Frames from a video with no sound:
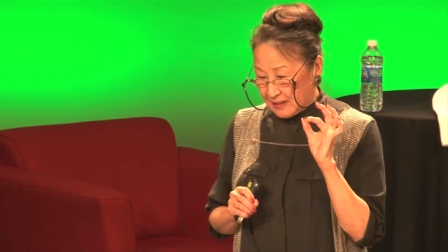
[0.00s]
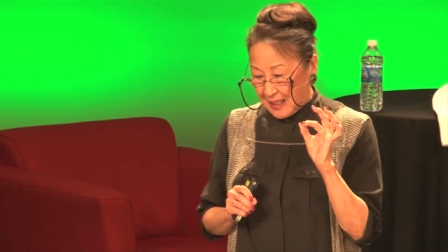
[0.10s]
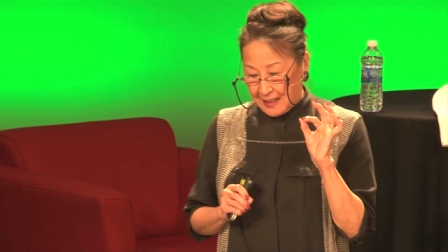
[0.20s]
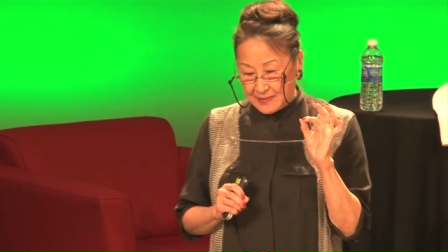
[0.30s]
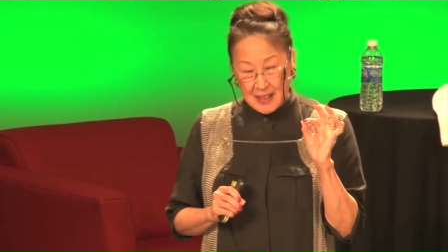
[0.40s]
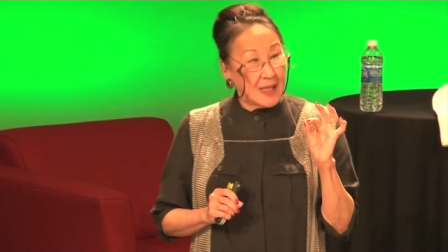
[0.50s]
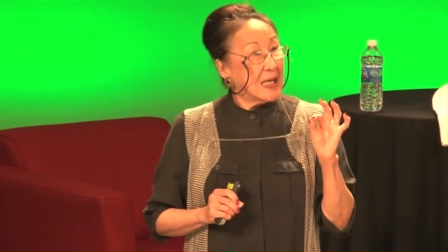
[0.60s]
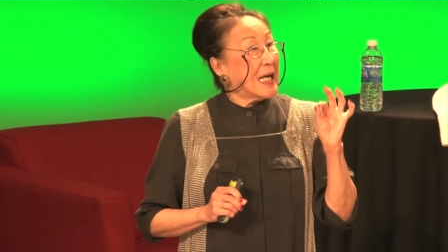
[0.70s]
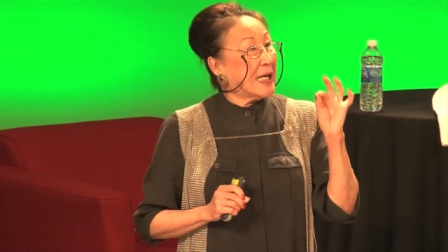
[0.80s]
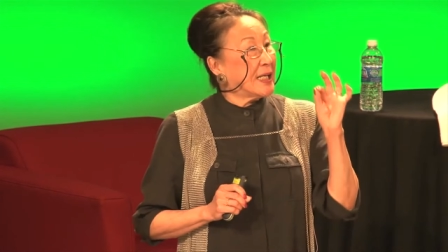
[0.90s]
lives,
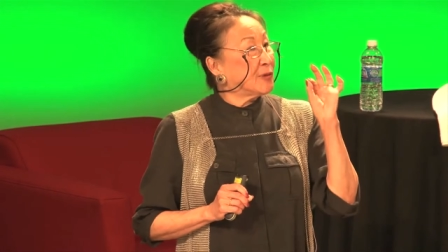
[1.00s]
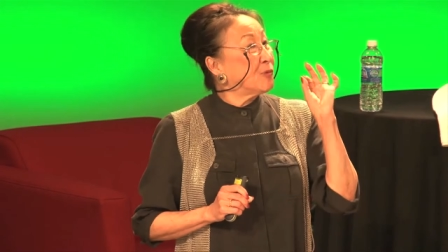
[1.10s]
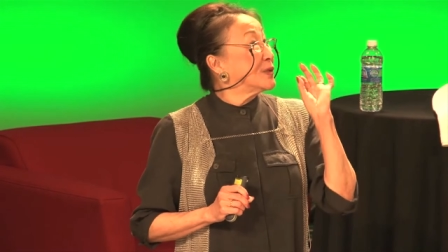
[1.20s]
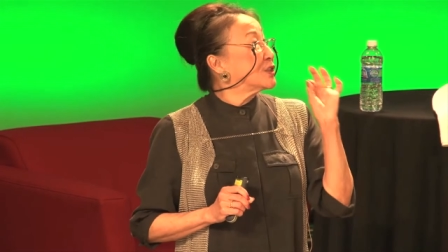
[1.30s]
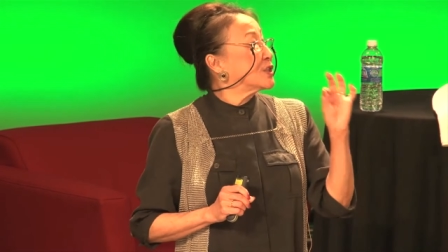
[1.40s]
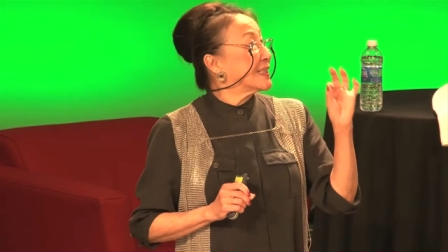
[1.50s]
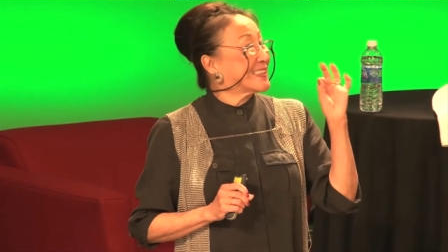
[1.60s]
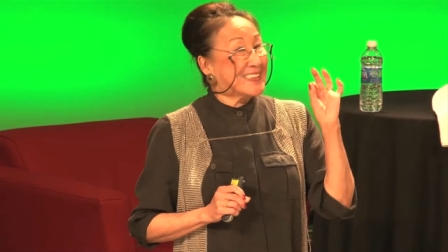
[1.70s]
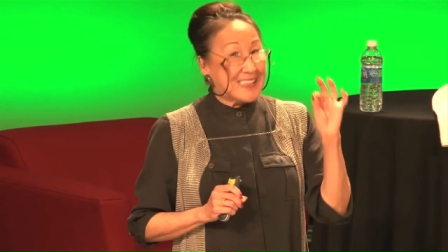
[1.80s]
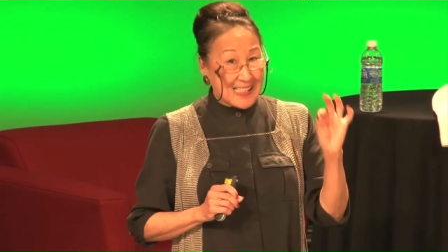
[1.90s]
and which
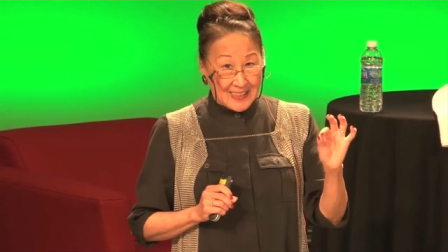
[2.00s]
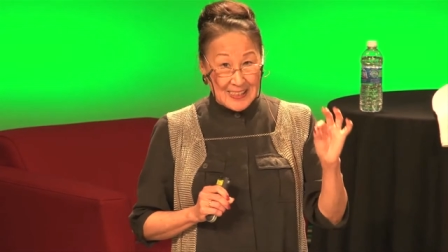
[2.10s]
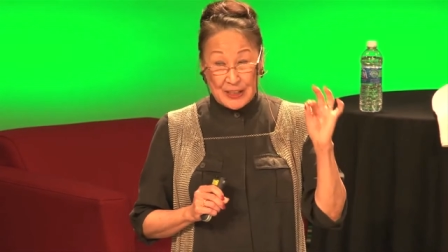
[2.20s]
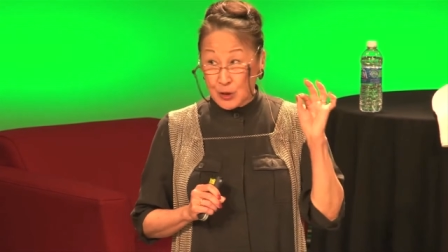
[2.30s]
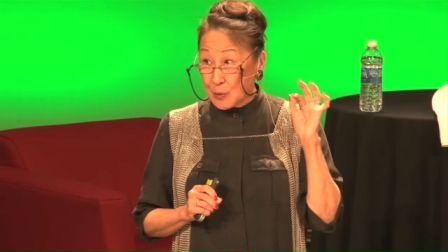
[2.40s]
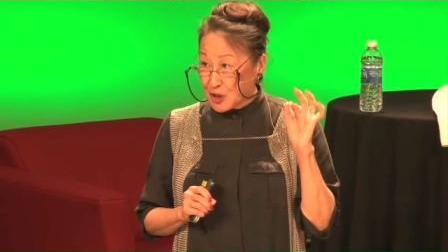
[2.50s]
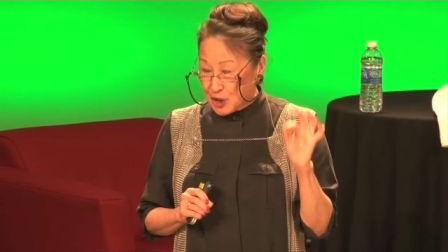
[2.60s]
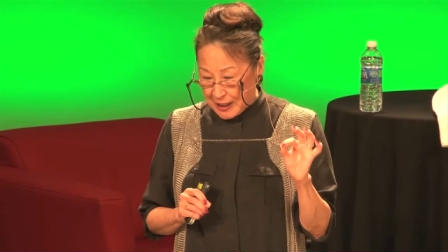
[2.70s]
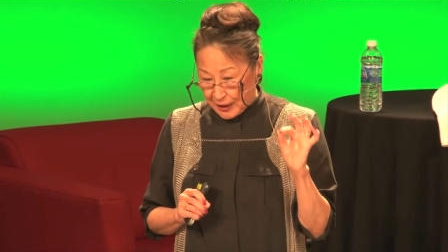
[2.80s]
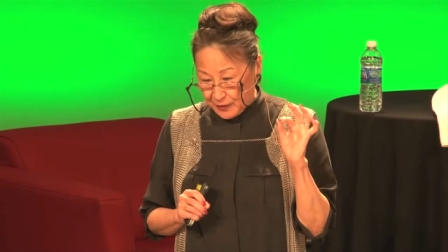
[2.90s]
extends into a
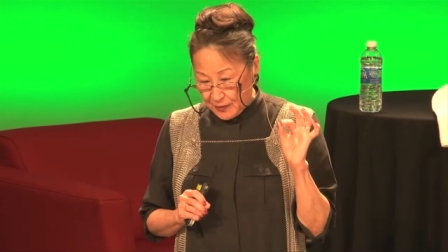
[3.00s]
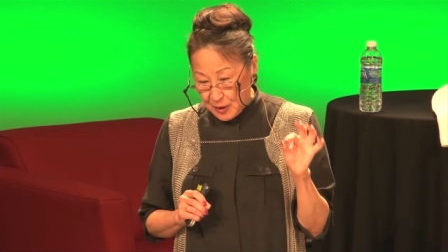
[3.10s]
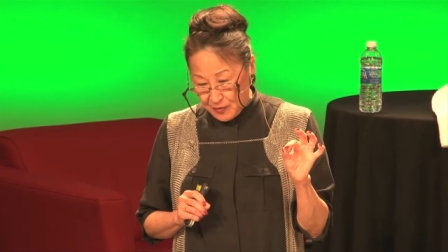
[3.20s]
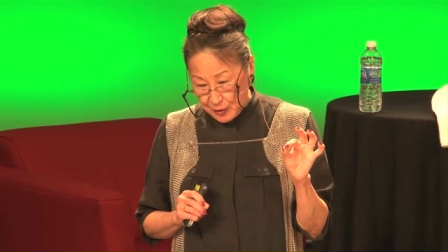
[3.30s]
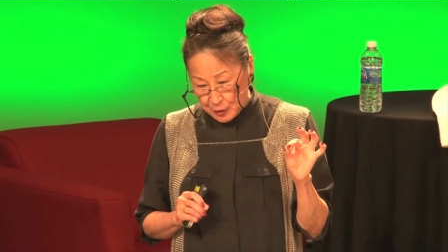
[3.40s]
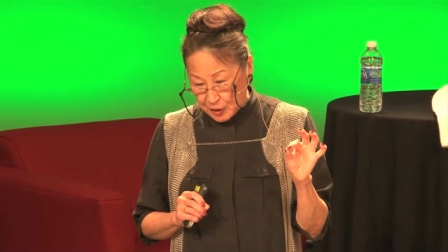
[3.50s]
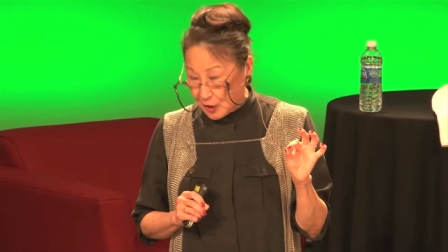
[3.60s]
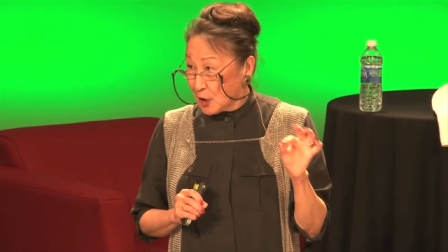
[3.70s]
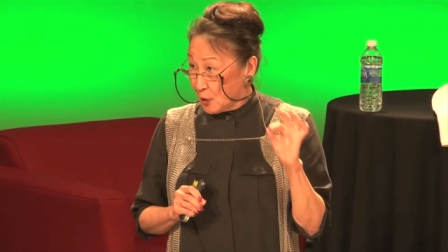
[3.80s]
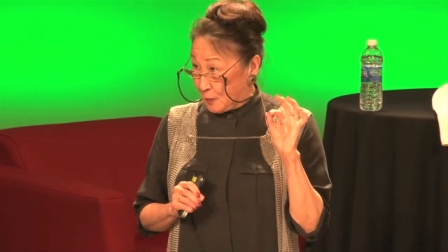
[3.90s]
shared future,
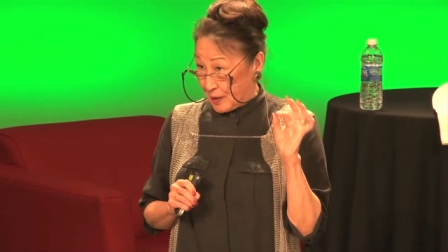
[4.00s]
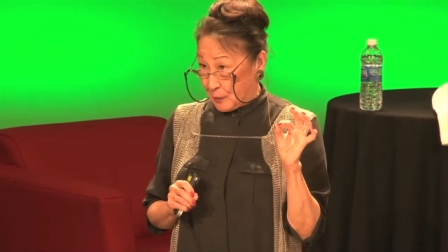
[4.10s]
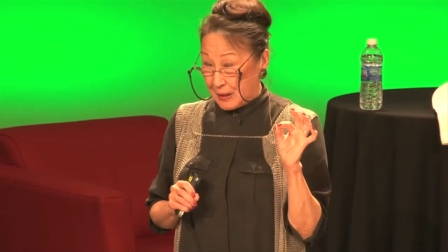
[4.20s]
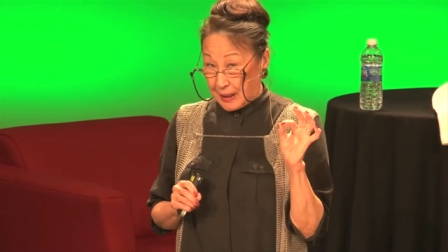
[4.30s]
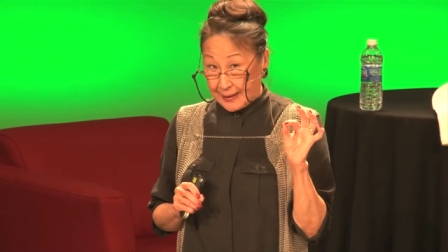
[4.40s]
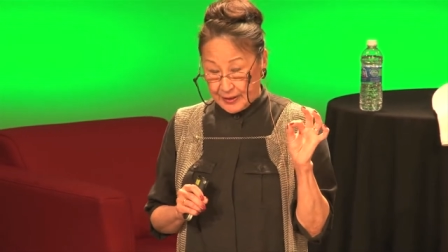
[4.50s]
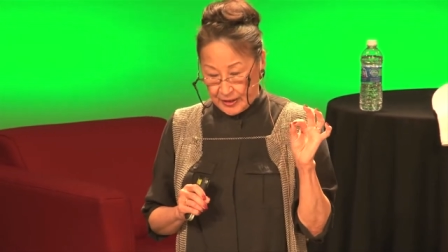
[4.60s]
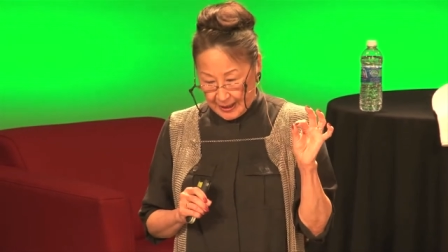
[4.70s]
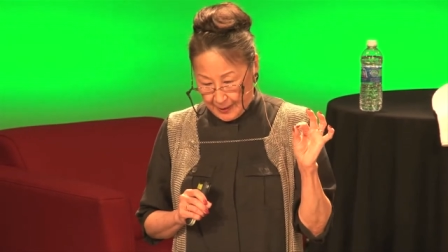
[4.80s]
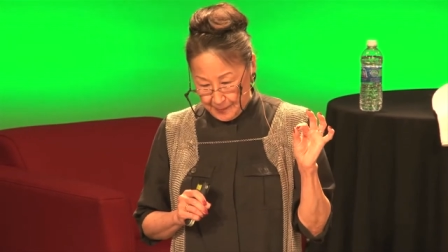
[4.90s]
whether we like it or
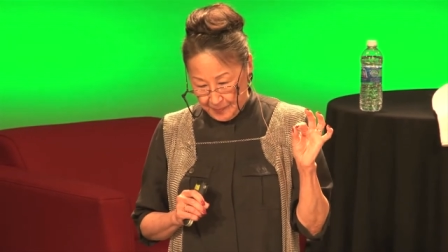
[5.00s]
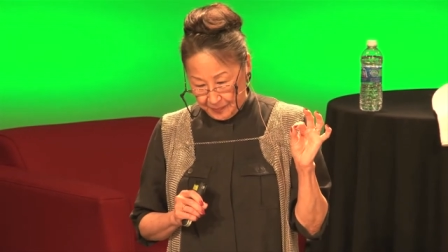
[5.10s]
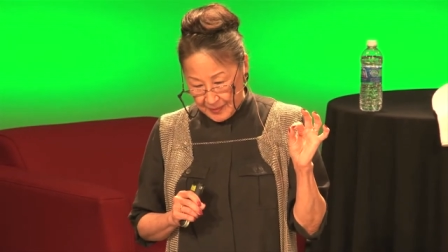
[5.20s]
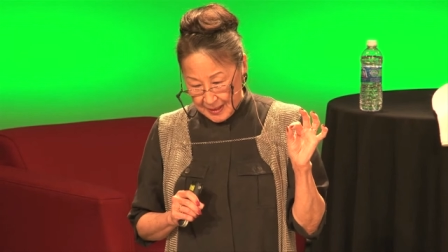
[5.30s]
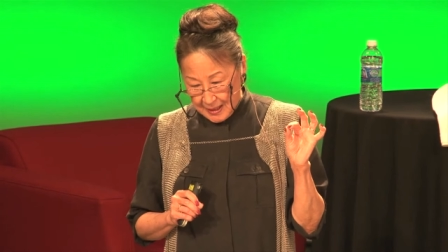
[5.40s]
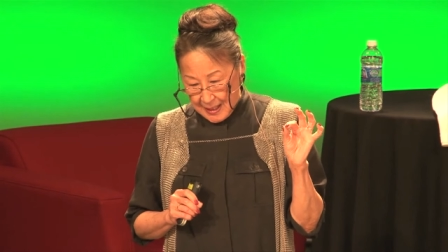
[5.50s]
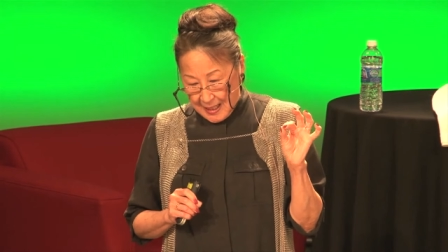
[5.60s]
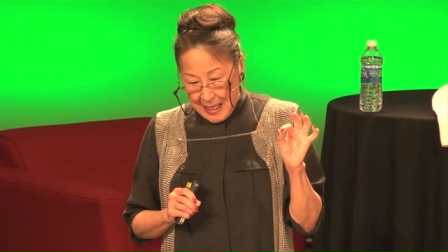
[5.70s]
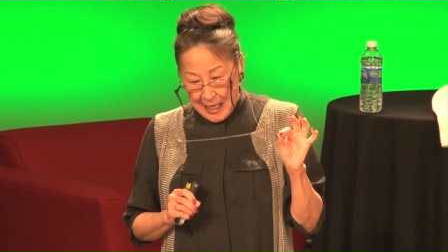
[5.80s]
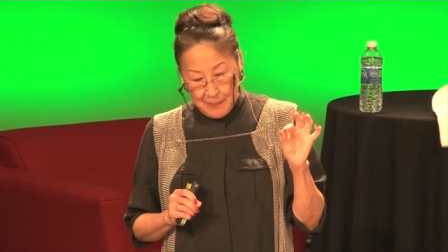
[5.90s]
not.
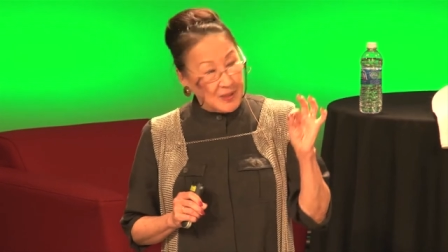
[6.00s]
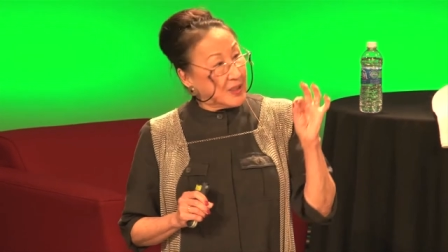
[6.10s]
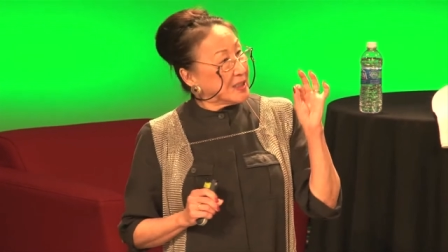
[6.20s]
And because